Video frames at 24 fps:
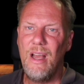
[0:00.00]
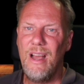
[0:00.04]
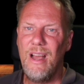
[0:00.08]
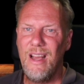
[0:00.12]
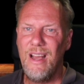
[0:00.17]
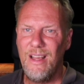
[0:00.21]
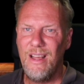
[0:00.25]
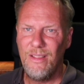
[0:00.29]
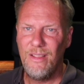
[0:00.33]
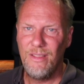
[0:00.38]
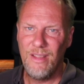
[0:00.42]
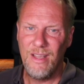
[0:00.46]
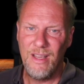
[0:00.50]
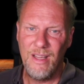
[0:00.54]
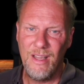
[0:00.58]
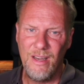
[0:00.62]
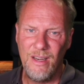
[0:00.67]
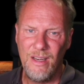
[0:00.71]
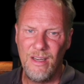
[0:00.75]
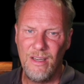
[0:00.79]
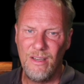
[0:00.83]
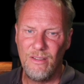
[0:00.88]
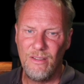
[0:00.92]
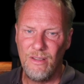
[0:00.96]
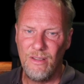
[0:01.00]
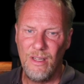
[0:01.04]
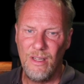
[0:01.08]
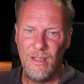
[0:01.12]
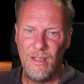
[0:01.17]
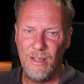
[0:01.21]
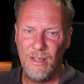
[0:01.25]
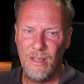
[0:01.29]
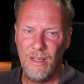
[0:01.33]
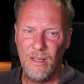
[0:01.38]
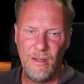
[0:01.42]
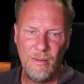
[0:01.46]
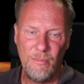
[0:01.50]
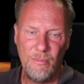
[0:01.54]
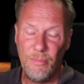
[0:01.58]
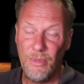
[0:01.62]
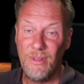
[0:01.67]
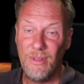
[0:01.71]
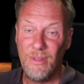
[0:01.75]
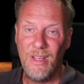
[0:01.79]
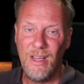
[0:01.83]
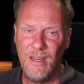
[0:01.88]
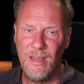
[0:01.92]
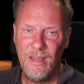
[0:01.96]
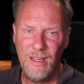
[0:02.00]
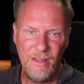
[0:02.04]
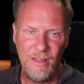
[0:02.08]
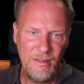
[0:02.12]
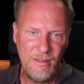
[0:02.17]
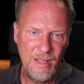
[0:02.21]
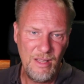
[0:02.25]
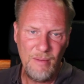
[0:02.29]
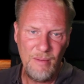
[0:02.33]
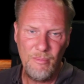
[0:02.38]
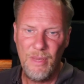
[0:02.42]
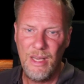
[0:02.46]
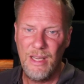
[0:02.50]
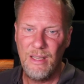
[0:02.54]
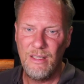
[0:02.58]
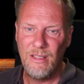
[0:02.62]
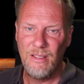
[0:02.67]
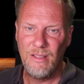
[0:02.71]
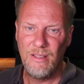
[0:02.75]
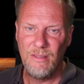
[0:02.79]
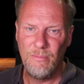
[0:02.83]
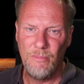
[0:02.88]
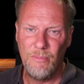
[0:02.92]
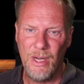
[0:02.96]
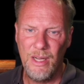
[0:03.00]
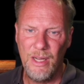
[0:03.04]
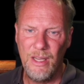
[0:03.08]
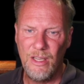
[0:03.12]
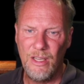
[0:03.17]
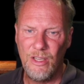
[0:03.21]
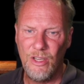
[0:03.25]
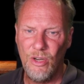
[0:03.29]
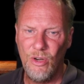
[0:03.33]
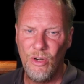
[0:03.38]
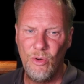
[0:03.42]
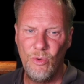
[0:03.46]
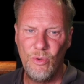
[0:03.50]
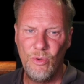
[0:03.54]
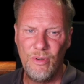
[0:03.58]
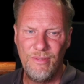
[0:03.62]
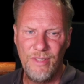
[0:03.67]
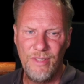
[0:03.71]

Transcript: and then but that makes my code